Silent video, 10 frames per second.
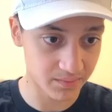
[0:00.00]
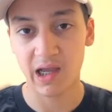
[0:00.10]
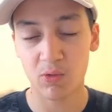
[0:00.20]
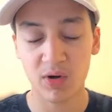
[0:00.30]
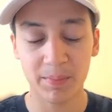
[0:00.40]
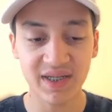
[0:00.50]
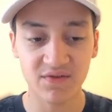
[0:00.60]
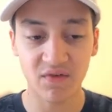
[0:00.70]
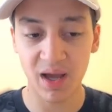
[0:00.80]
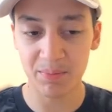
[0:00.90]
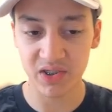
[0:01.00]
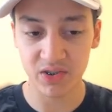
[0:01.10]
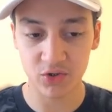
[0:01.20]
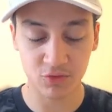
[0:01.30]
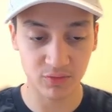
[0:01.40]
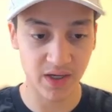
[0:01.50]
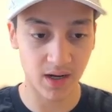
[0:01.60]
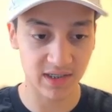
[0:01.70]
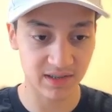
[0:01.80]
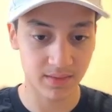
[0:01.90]
And what makes VAPI truly
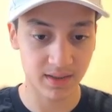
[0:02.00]
awesome